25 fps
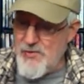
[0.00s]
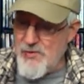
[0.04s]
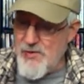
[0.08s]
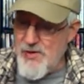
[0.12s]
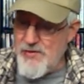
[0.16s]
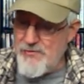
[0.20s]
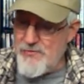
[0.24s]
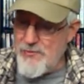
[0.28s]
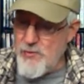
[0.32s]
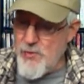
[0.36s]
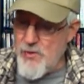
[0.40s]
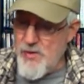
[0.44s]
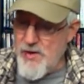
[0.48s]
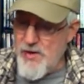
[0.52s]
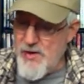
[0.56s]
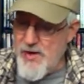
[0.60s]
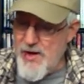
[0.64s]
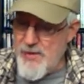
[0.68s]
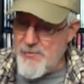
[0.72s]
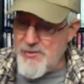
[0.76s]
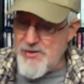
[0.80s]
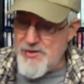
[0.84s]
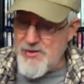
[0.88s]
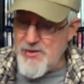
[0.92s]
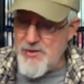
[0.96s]
24
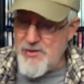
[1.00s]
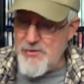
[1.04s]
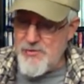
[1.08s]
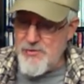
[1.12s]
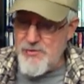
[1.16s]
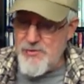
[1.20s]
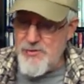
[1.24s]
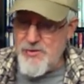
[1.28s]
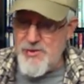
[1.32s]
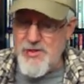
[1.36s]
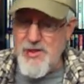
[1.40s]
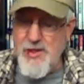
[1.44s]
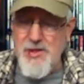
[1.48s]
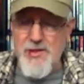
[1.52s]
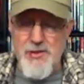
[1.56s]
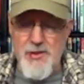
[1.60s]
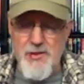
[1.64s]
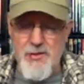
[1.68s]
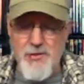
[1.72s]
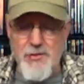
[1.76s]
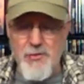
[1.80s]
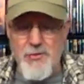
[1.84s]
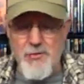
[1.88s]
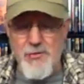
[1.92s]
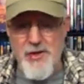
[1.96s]
episodes,
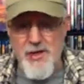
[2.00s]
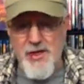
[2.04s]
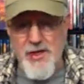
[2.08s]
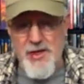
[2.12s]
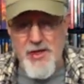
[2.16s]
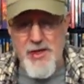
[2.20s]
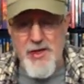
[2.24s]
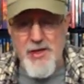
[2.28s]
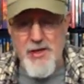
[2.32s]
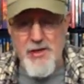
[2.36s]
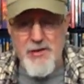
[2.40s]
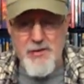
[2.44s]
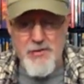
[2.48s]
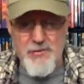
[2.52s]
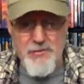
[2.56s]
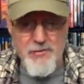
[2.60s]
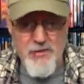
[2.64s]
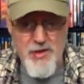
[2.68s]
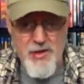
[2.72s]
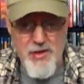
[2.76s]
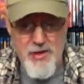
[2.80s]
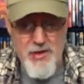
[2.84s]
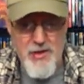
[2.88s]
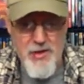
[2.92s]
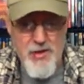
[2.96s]
season three,
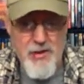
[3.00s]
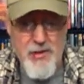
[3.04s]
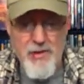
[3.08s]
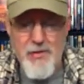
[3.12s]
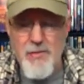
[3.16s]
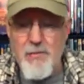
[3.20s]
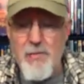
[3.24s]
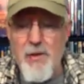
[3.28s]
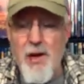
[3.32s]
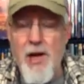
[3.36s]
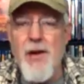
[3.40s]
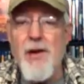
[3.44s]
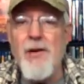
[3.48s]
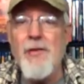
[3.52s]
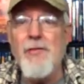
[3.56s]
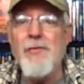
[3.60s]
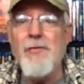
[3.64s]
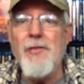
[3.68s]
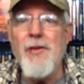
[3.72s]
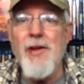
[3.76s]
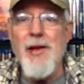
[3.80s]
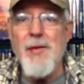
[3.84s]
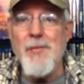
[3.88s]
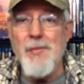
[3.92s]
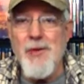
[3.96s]
Modern
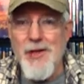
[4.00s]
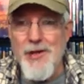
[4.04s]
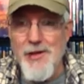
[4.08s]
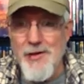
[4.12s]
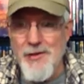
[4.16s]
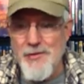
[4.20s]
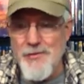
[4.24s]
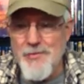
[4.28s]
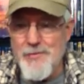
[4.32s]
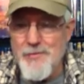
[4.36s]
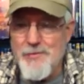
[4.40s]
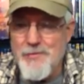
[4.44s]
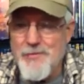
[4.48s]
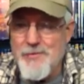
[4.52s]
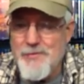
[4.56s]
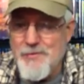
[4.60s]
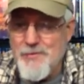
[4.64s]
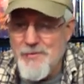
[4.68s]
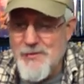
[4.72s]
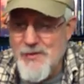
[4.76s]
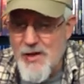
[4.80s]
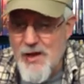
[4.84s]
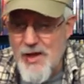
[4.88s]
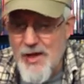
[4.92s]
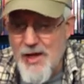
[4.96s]
Family.
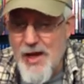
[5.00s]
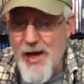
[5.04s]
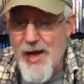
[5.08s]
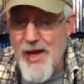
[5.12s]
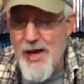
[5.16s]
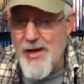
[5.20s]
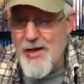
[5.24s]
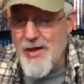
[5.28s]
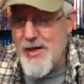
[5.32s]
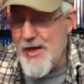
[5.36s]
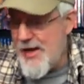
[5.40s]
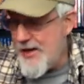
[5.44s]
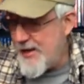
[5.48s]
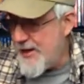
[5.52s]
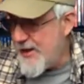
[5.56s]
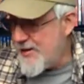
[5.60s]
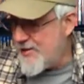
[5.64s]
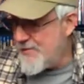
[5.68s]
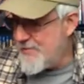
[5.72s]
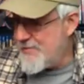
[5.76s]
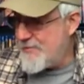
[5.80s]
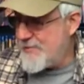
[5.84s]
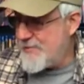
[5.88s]
Like it.